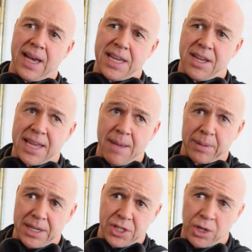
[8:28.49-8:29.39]
and your game
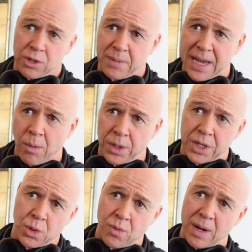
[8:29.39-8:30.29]
plan is to knock somebody out in one or
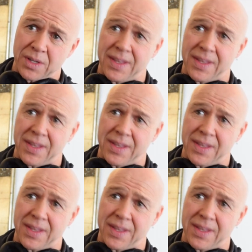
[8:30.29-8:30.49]
two rounds,